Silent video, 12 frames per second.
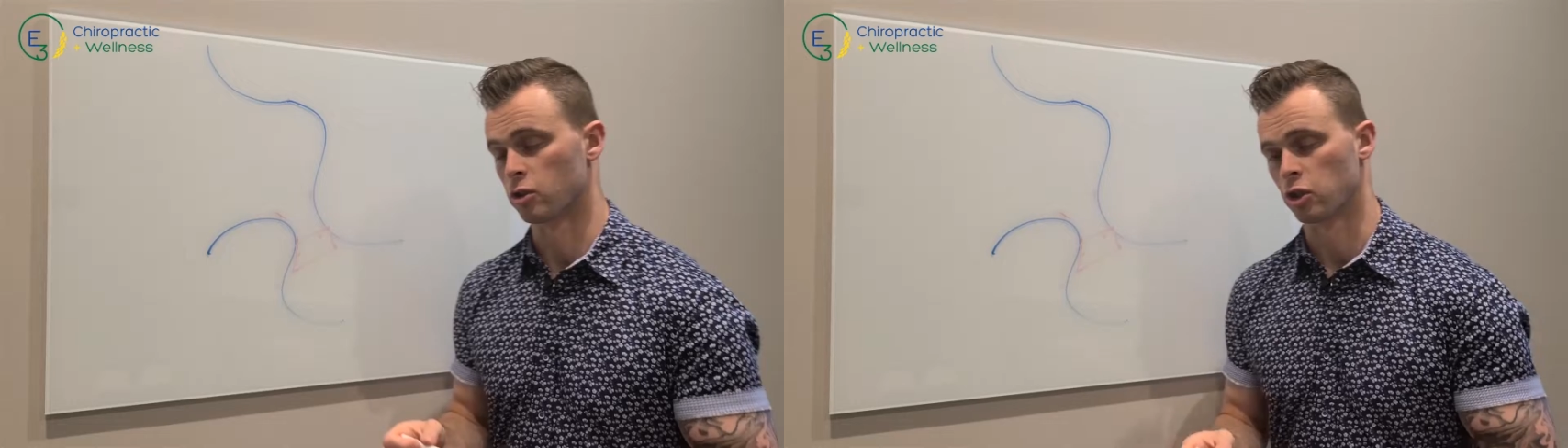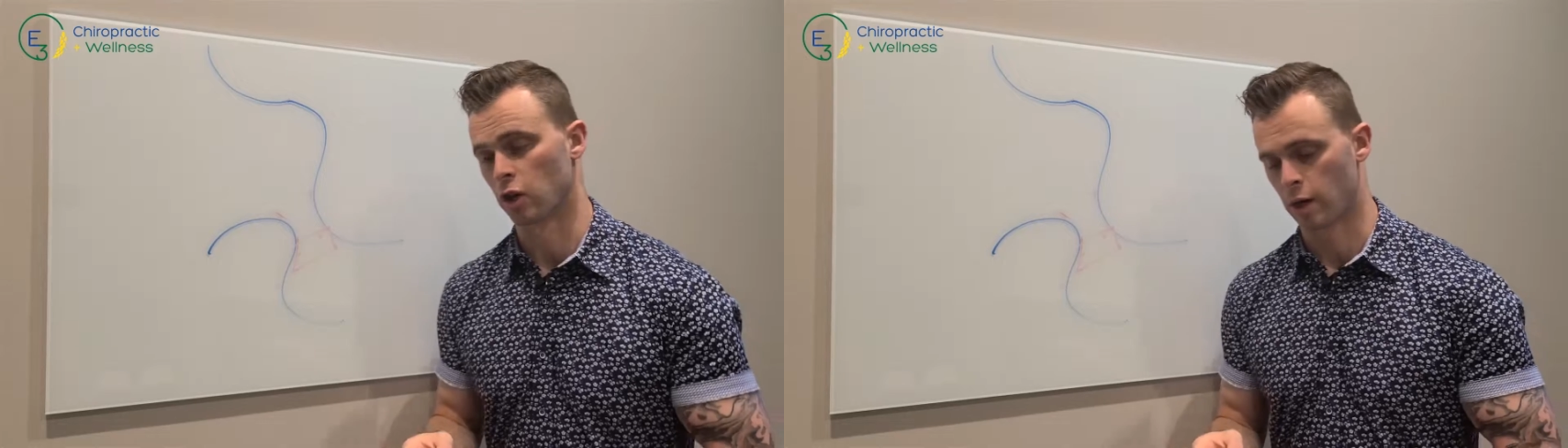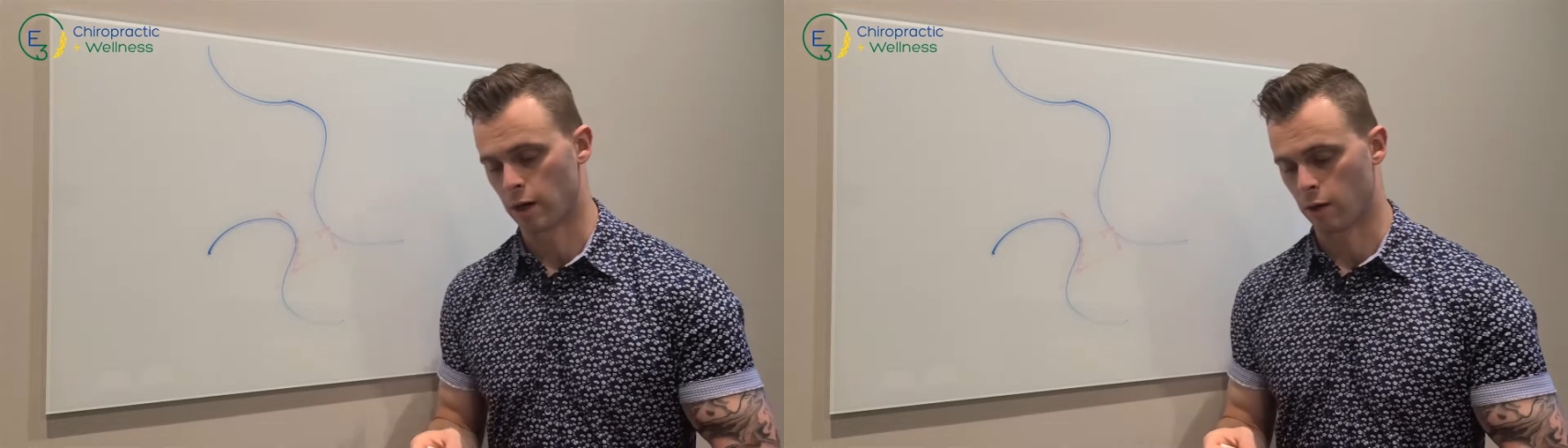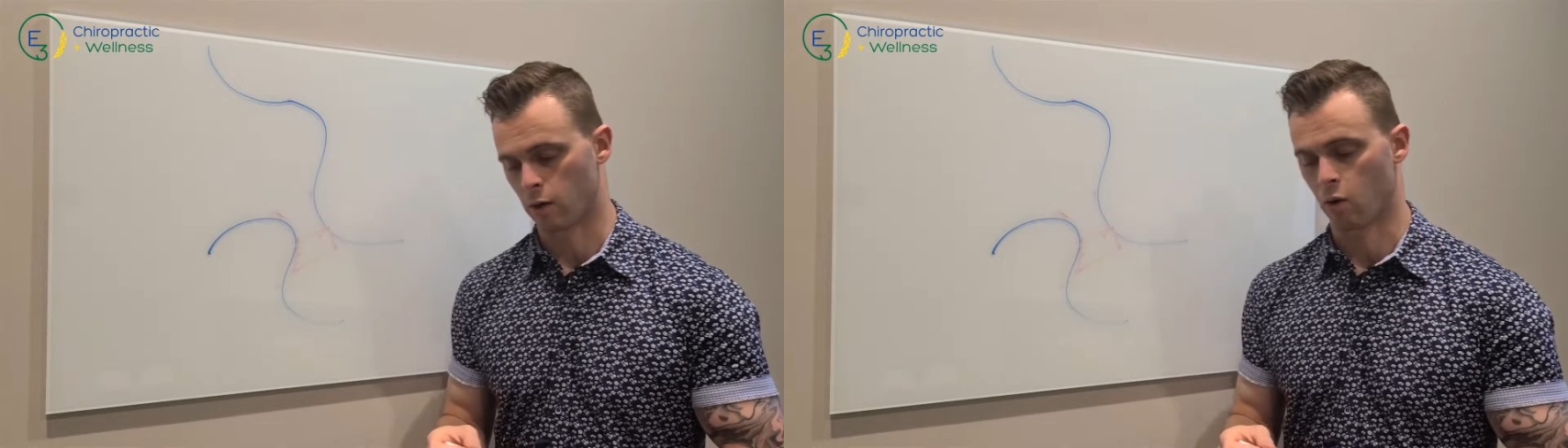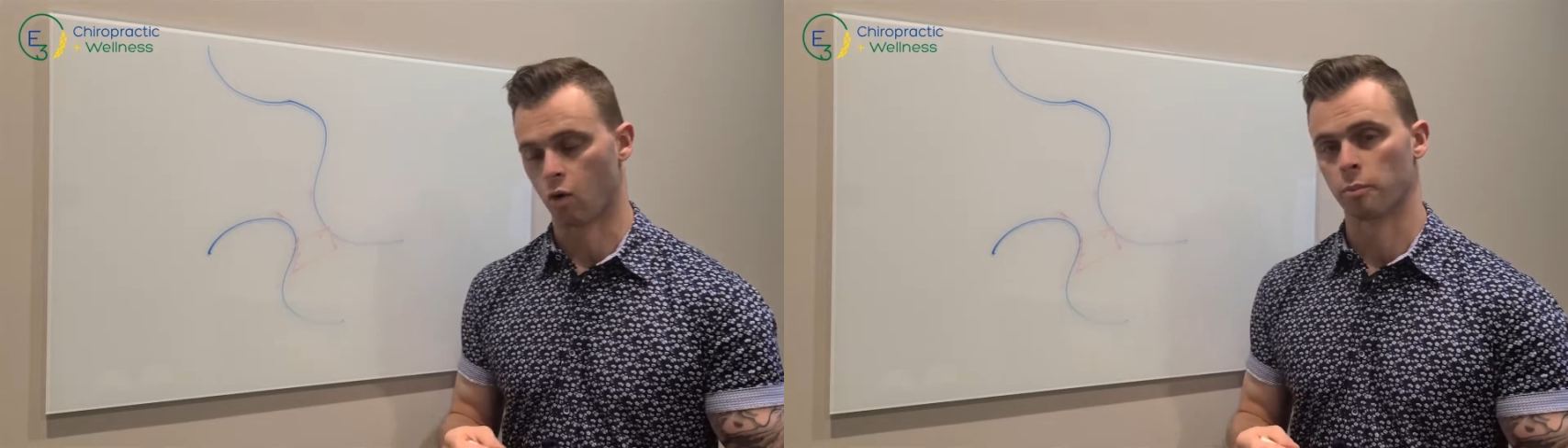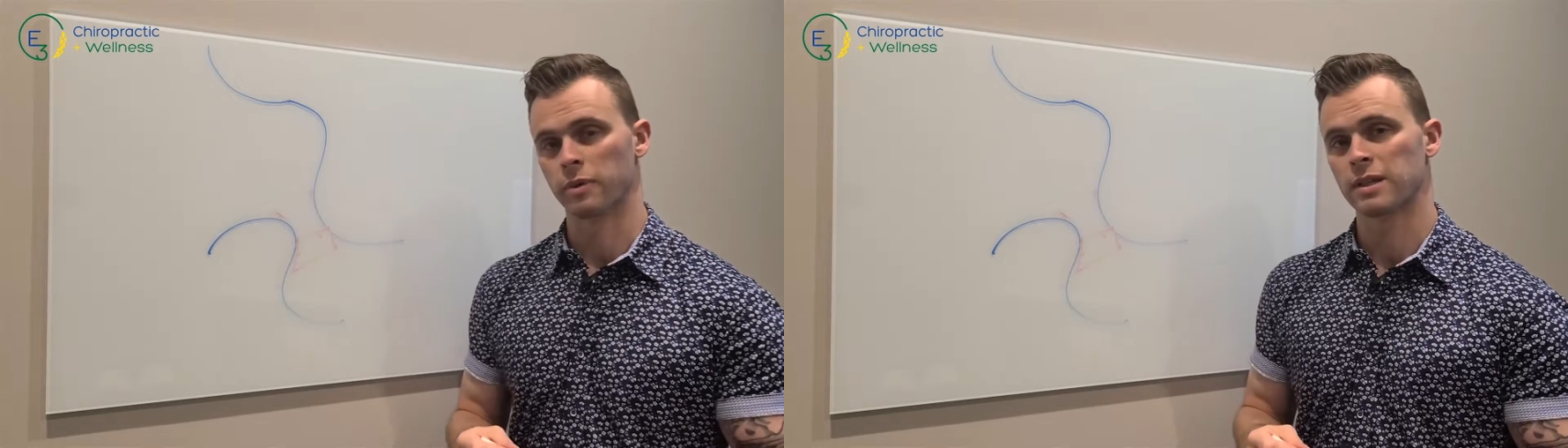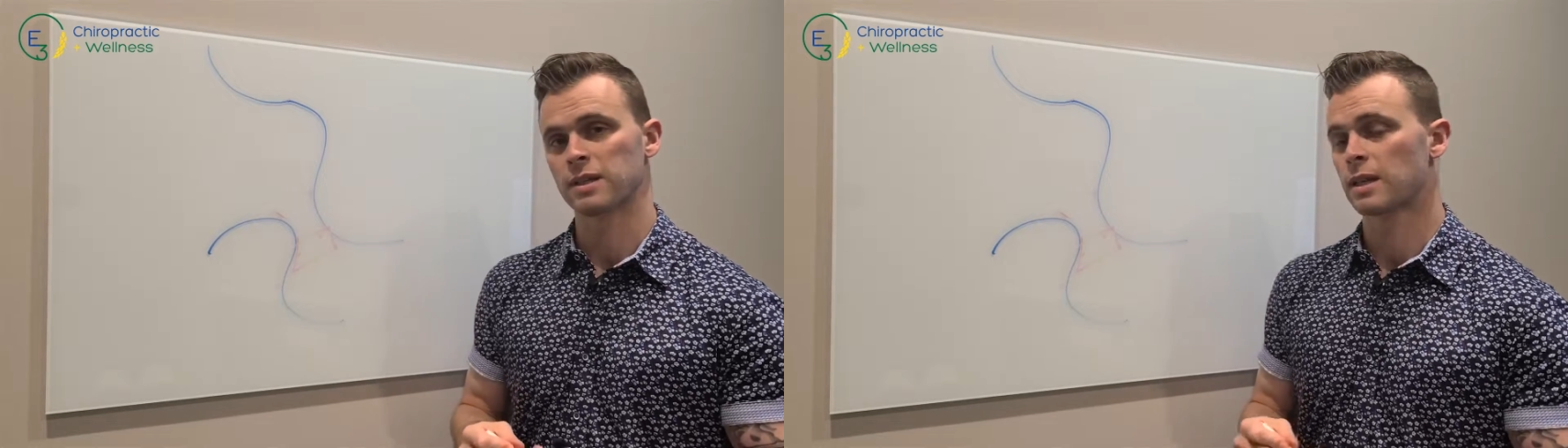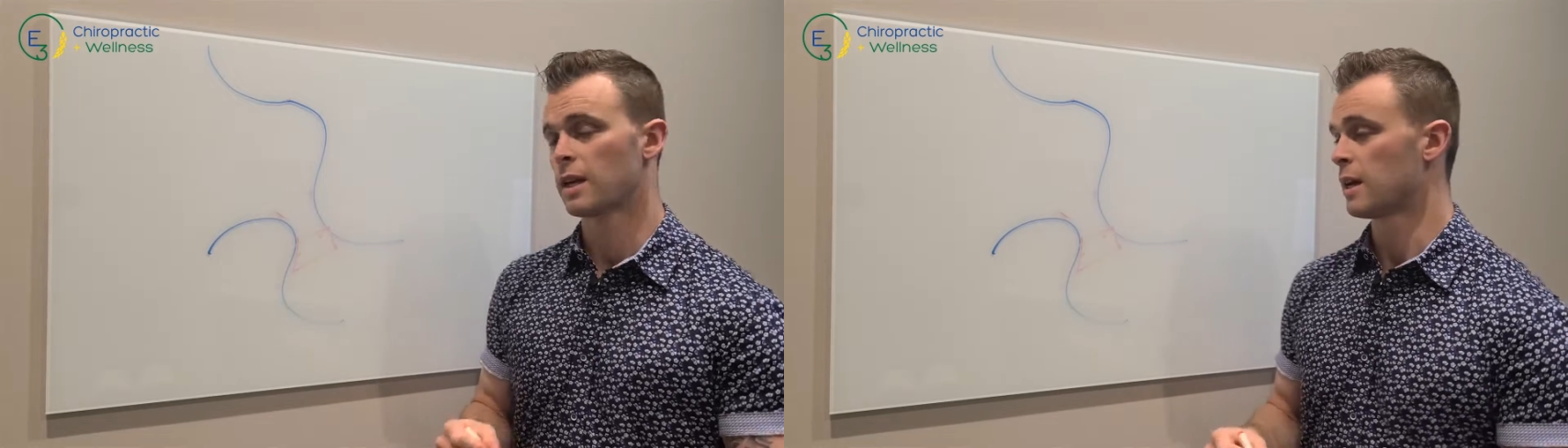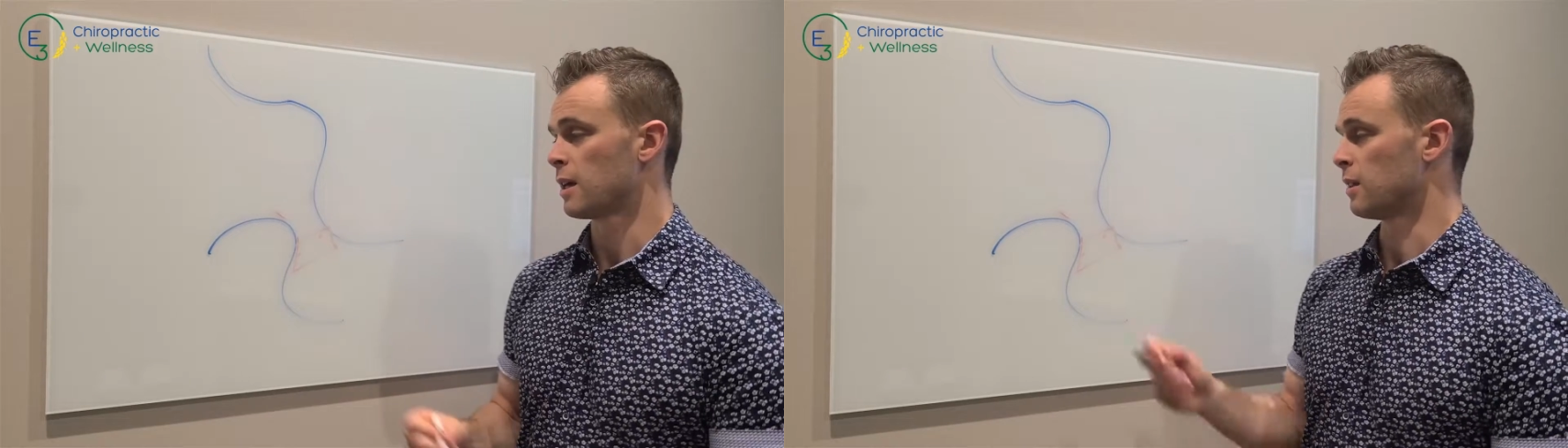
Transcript: jaw opens,